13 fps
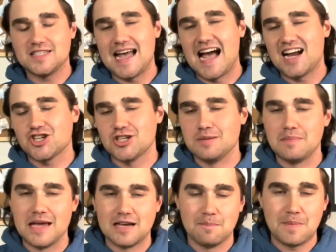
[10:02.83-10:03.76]
to actually
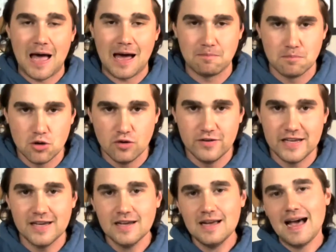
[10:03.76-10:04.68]
make a bad
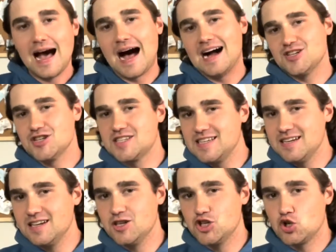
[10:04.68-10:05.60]
movie. I just
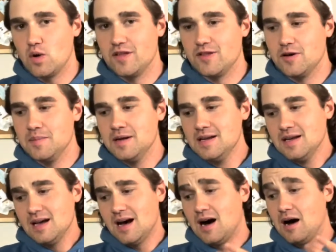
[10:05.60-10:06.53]
didn't enjoy them.
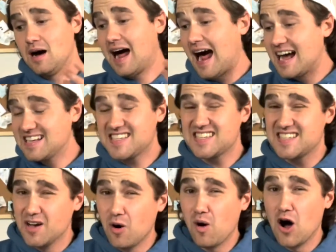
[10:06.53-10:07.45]
I
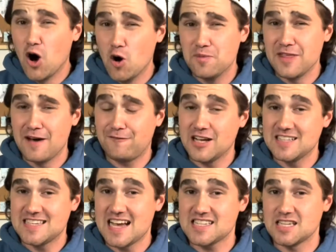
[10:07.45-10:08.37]
still hope that
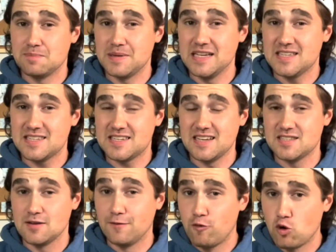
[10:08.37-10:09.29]
Fantastic Beasts
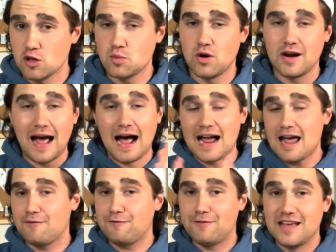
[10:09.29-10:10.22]
gets a fourth one. I
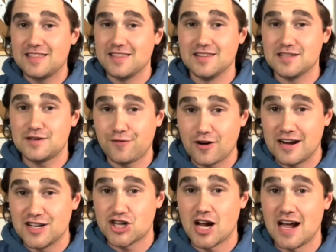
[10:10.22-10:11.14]
have faith in this
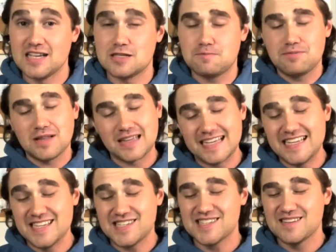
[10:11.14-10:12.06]
franchise.
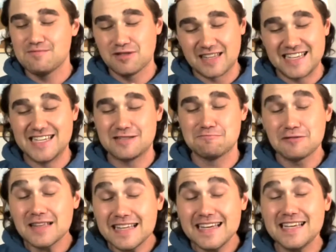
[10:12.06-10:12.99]
Please, please,
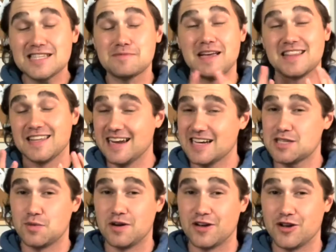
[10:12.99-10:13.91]
please make the
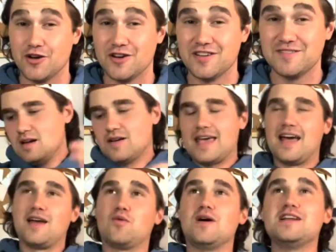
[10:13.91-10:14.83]
next one good.
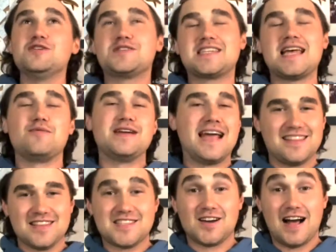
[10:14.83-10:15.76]
Okay, what do you say we
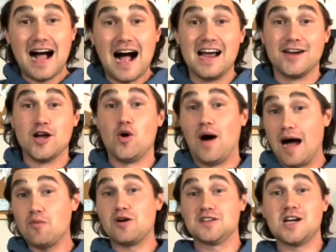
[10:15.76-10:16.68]
end this on a high note? I
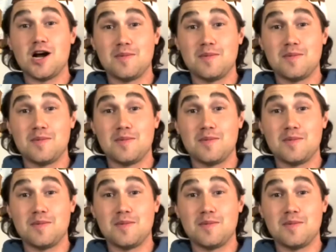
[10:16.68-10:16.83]
want to talk